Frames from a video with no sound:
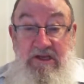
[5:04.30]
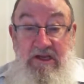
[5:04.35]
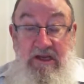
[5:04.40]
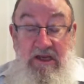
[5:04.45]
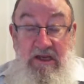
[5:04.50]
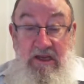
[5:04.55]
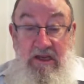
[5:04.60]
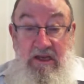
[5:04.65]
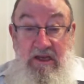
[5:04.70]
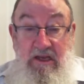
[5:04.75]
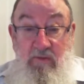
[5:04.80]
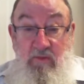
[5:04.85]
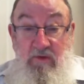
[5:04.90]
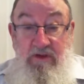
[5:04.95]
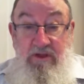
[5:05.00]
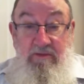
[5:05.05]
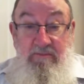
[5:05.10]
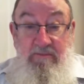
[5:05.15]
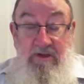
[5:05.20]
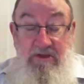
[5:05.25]
down there with
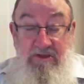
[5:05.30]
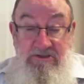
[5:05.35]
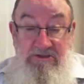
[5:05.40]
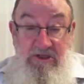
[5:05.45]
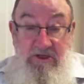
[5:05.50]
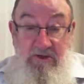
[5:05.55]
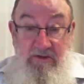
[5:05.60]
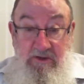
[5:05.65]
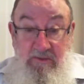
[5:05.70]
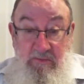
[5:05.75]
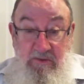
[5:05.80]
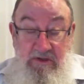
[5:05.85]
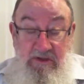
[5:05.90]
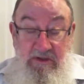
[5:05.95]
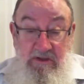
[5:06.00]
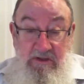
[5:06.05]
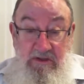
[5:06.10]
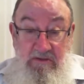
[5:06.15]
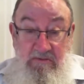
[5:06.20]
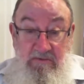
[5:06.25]
them and sharing with
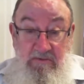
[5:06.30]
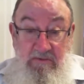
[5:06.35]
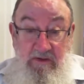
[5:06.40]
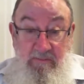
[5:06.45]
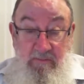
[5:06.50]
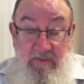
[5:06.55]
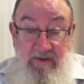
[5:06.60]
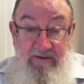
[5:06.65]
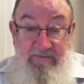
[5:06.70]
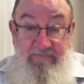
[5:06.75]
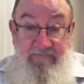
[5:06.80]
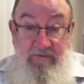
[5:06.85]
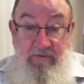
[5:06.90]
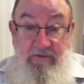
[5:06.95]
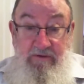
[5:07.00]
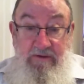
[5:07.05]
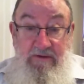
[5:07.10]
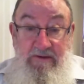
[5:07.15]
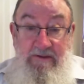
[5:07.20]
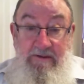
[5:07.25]
the breadfruit
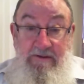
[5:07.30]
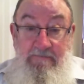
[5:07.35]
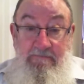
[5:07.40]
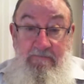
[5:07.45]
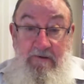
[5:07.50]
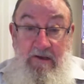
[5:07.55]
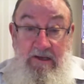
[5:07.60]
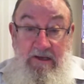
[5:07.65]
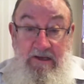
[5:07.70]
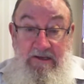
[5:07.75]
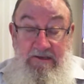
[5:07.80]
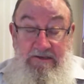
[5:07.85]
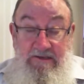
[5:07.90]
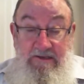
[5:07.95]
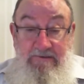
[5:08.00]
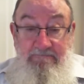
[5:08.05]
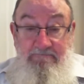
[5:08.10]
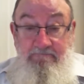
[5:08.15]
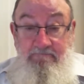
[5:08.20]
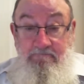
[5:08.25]
and
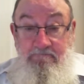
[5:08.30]
eating,